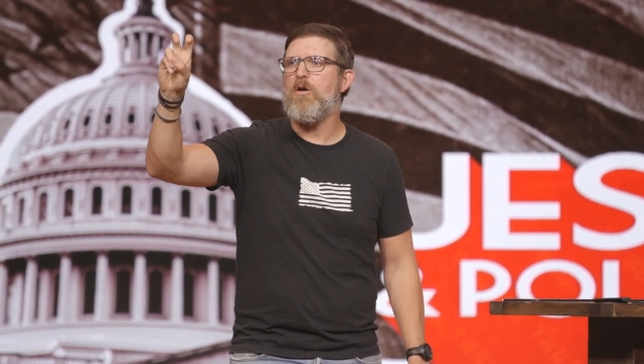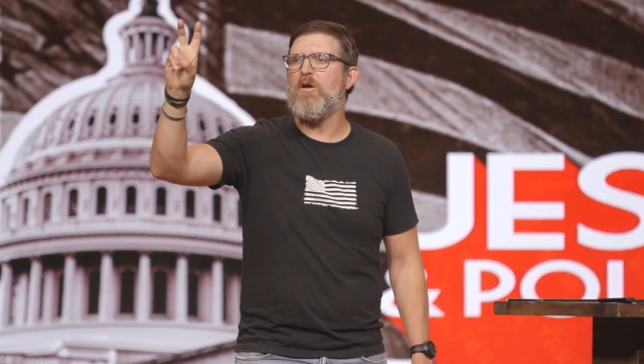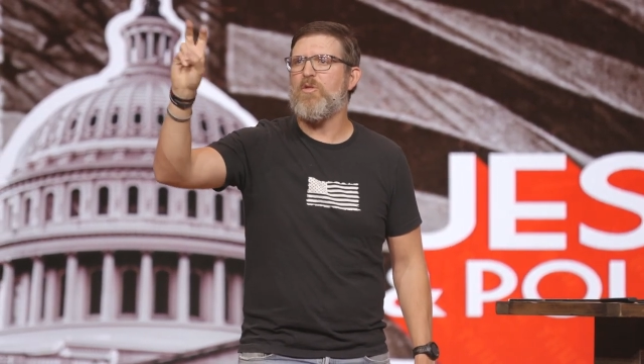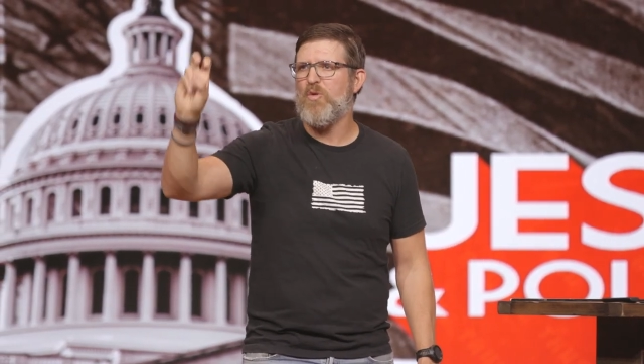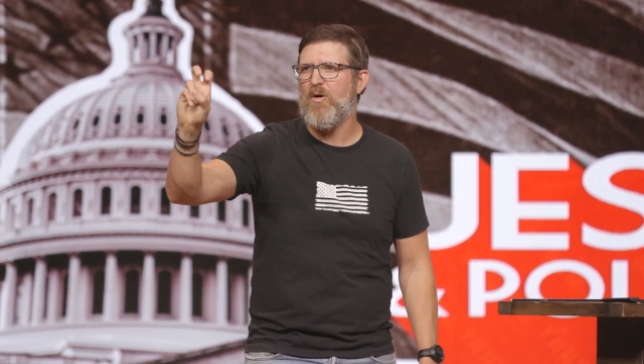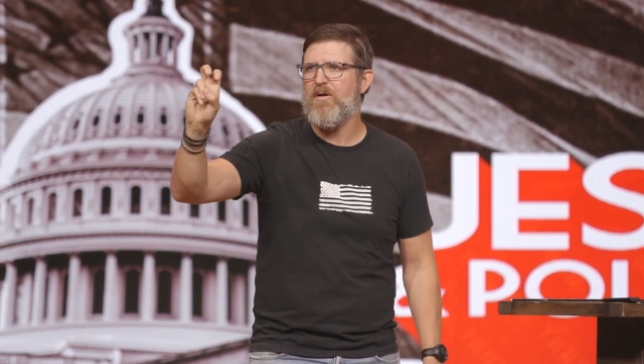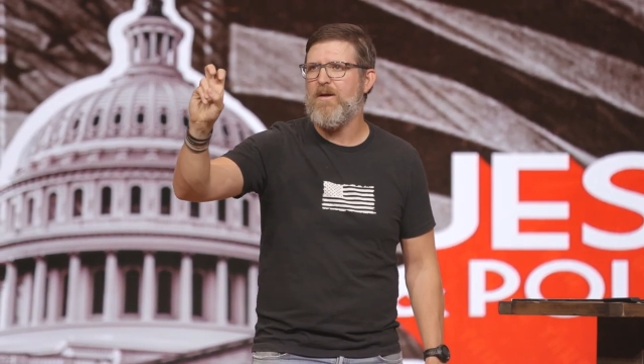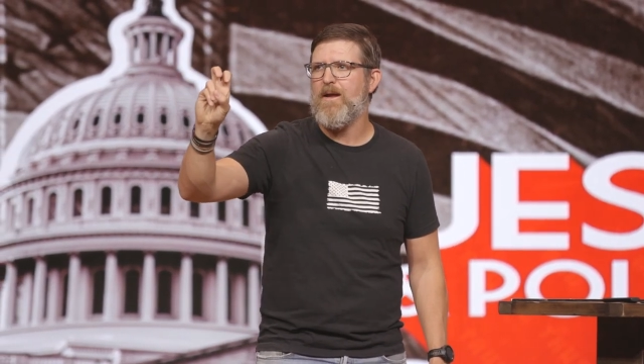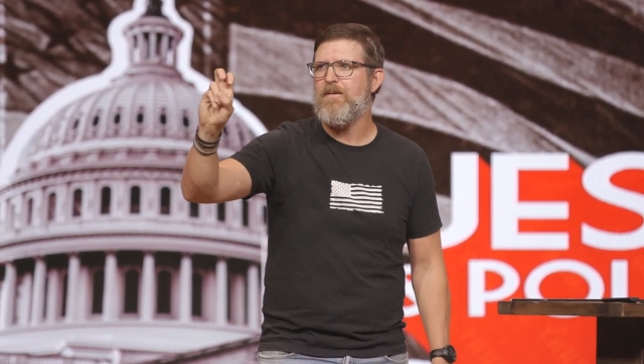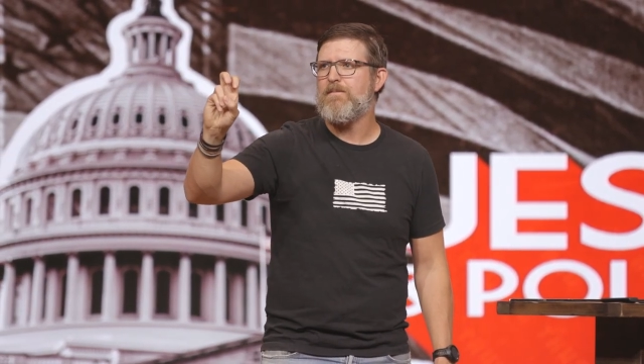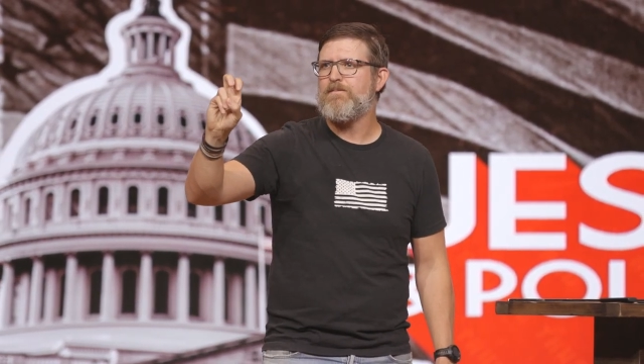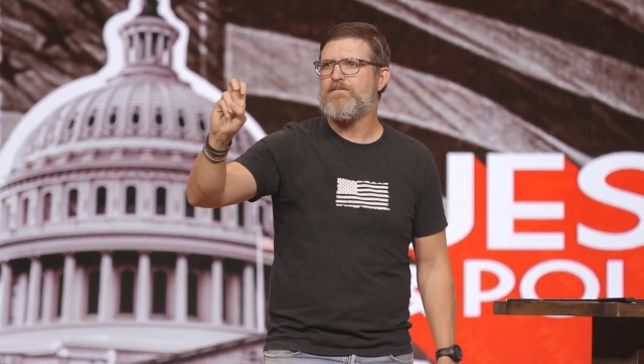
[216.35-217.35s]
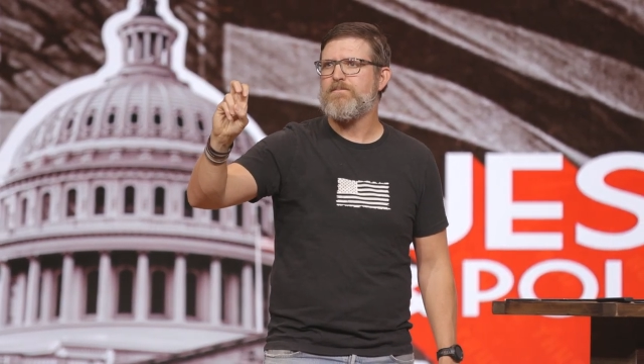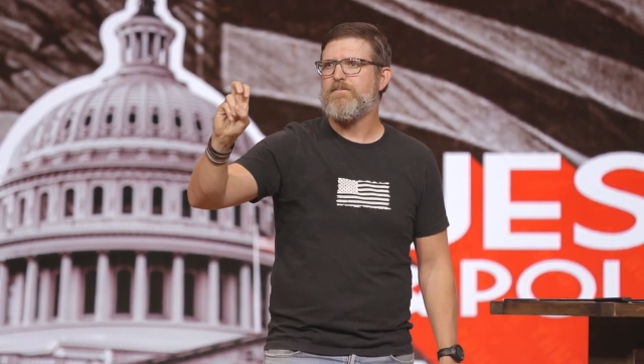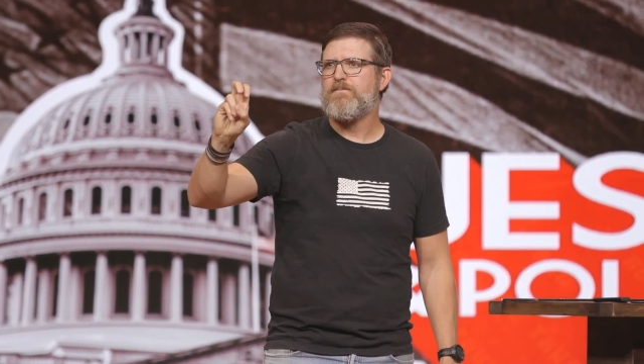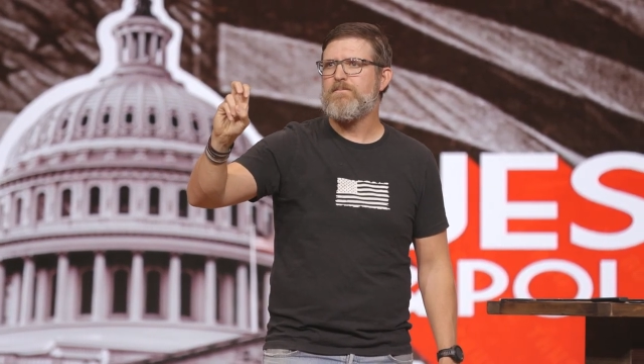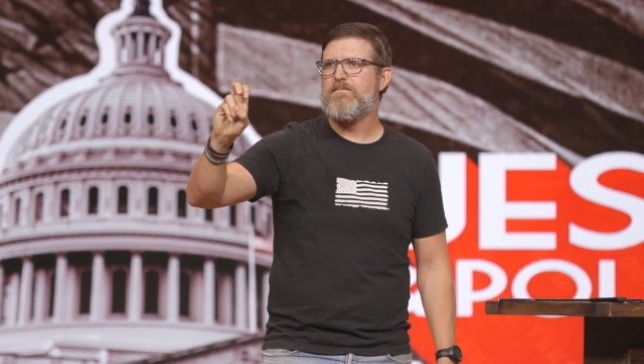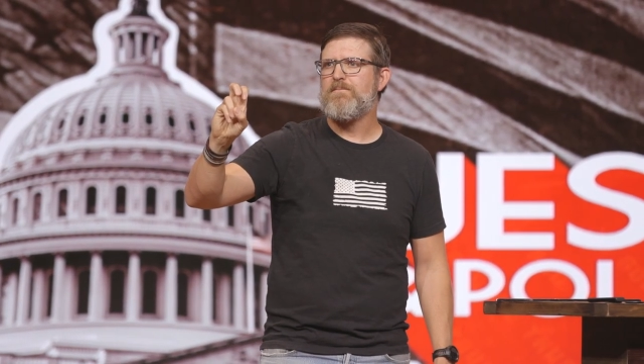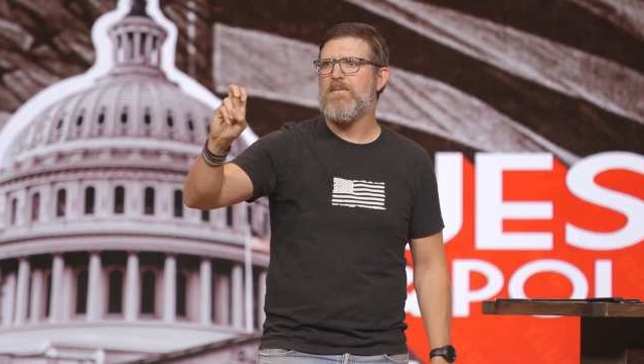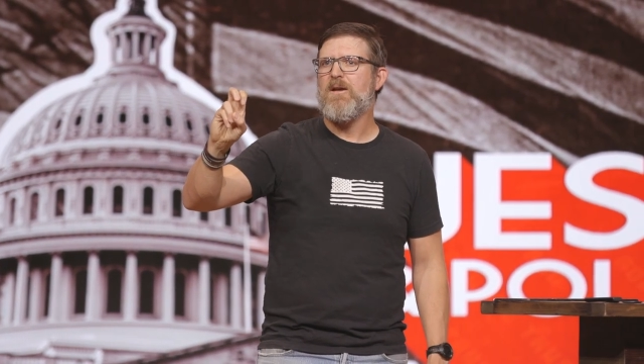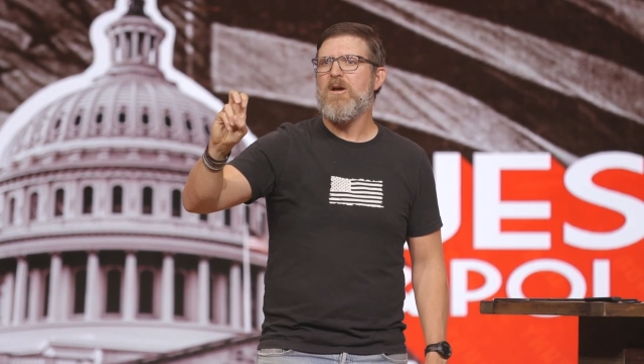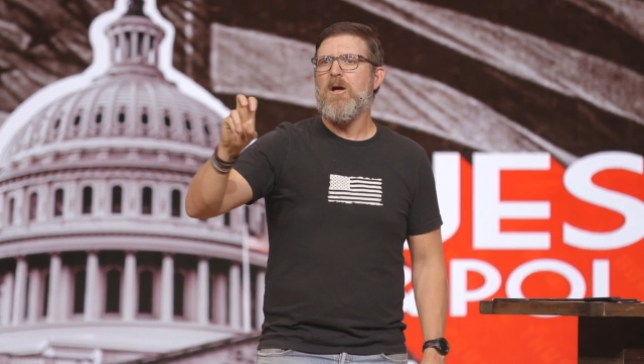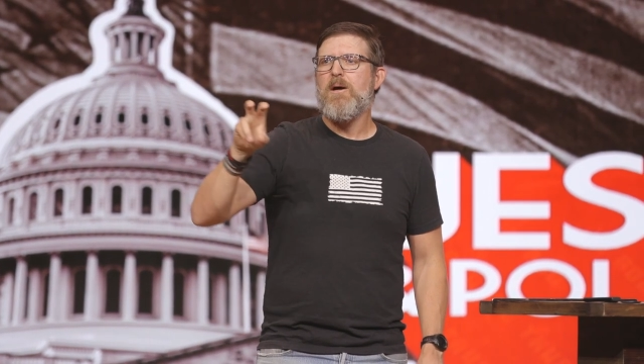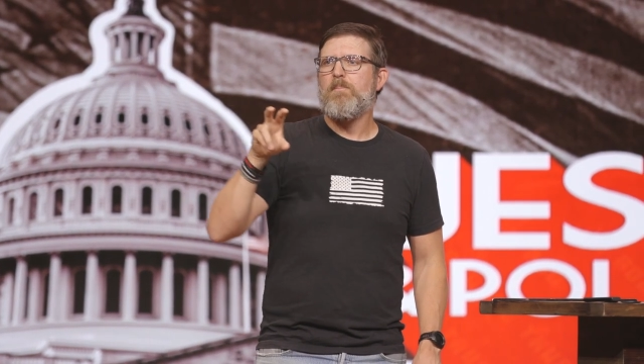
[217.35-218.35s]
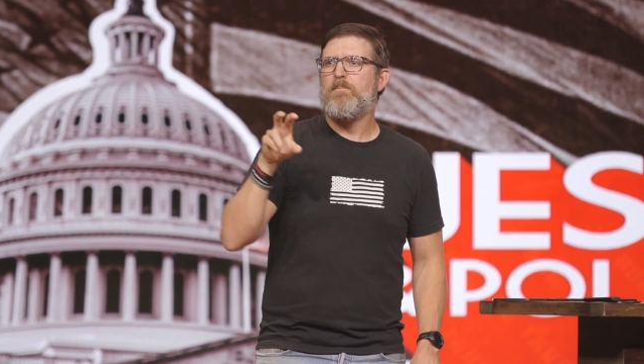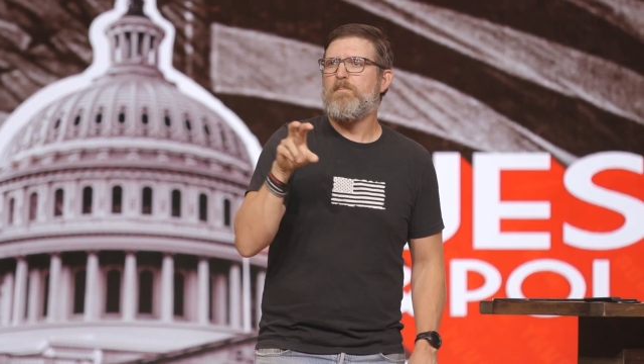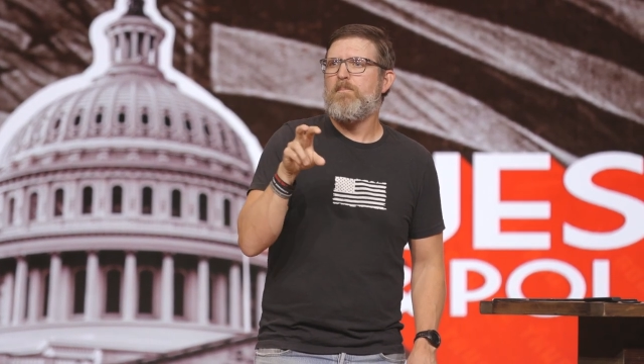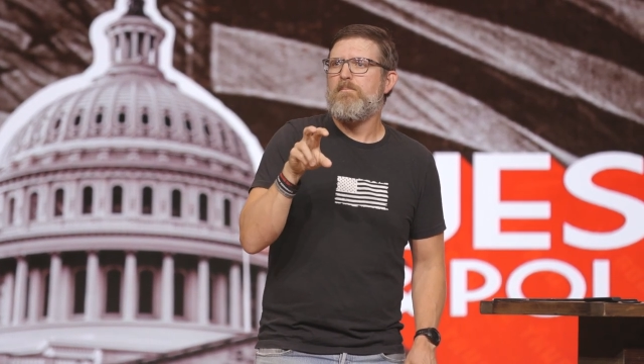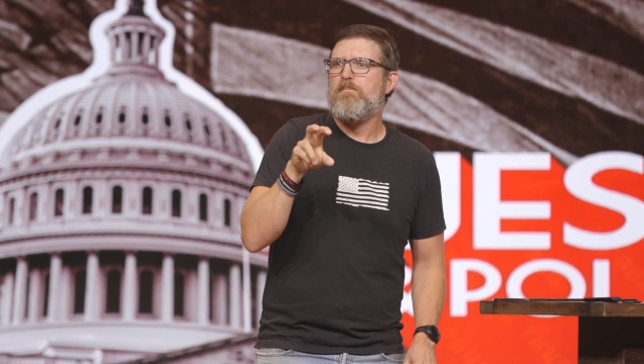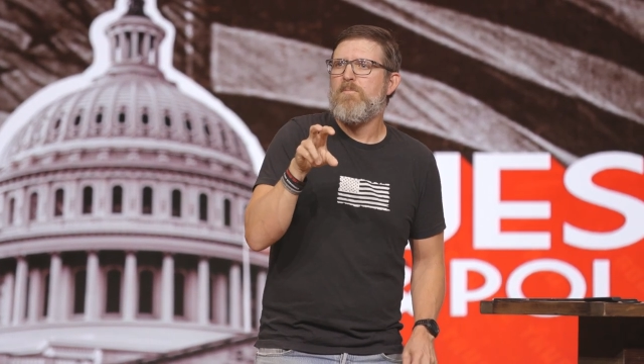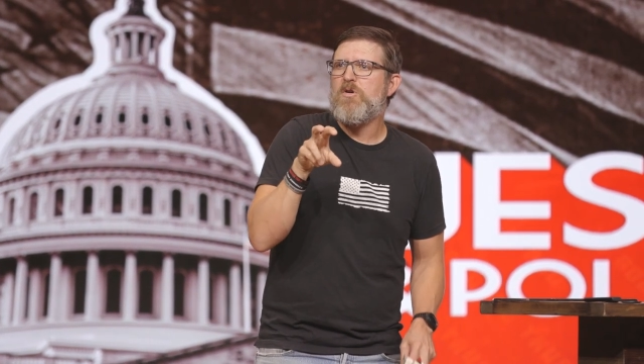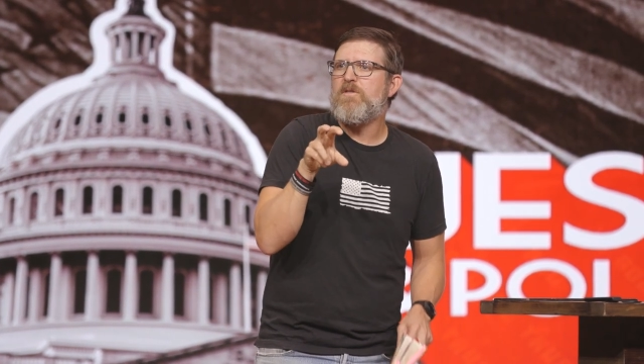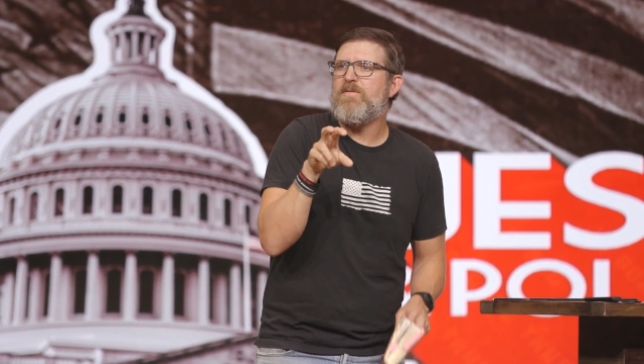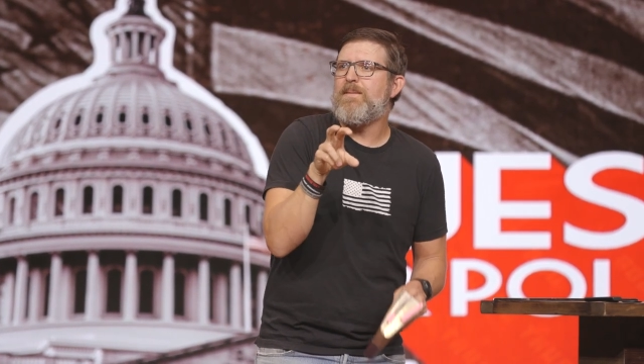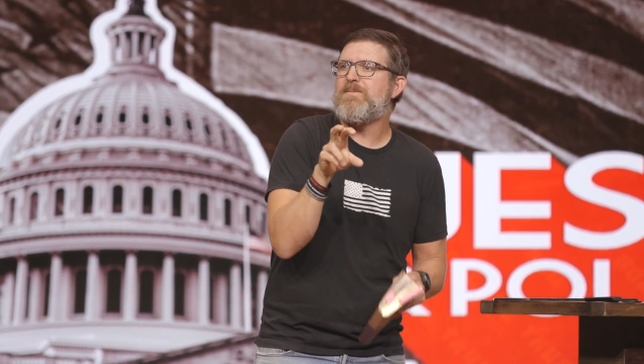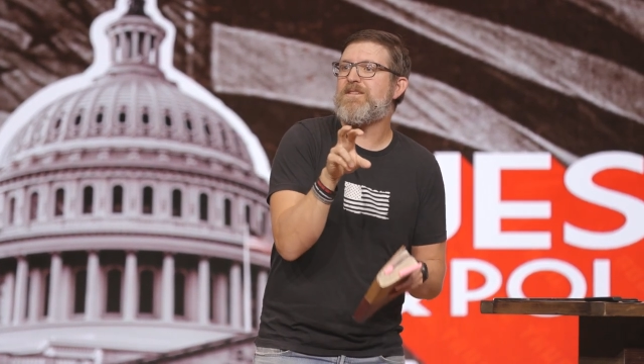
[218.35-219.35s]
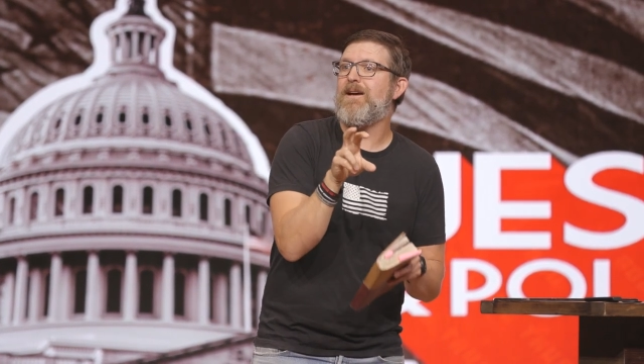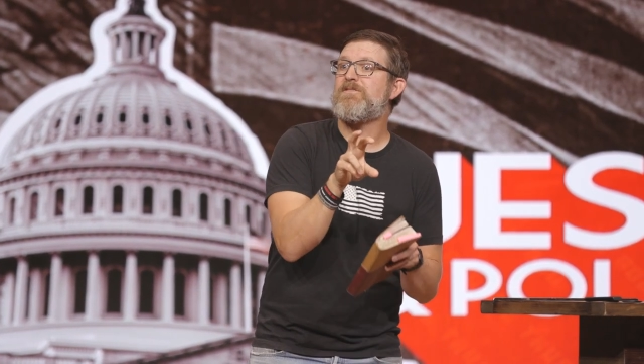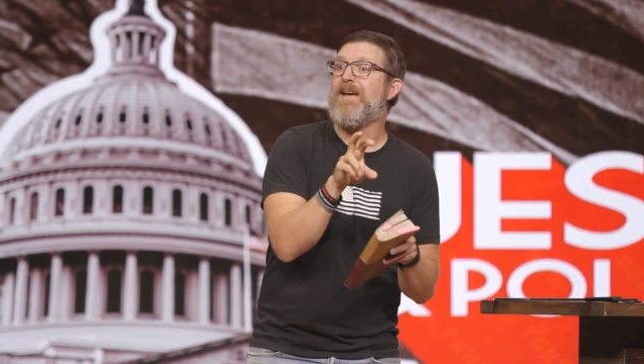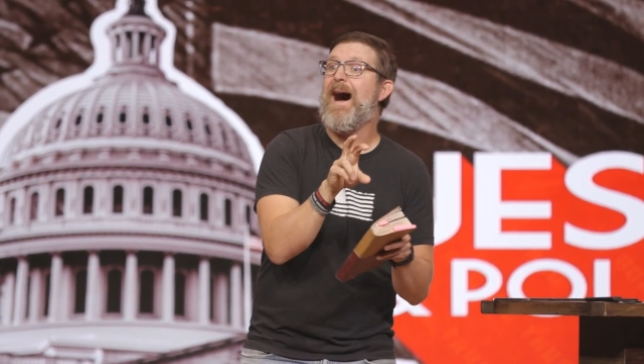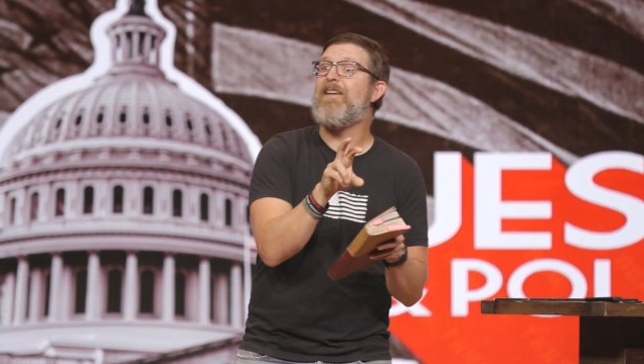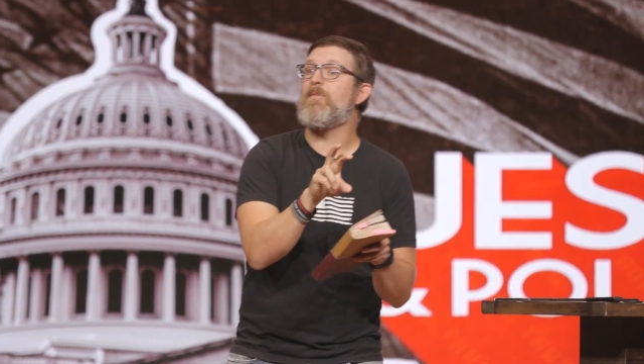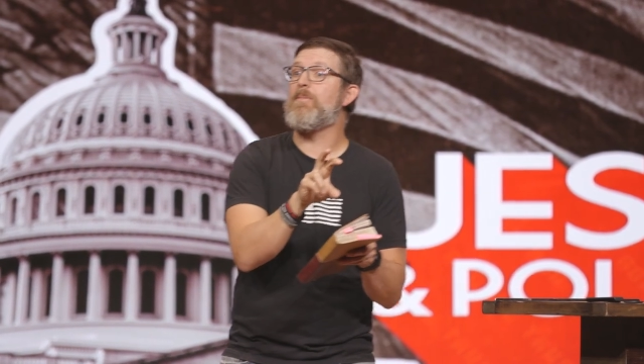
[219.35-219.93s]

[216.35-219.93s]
authority move themselves out from